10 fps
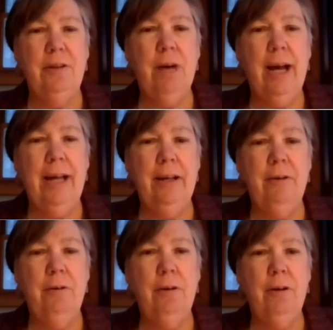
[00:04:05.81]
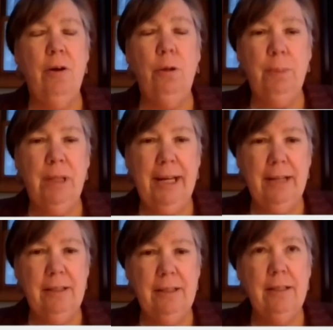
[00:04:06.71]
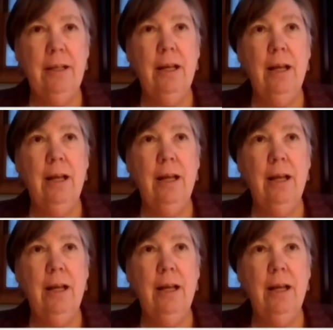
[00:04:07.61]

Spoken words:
Ohio coal plants.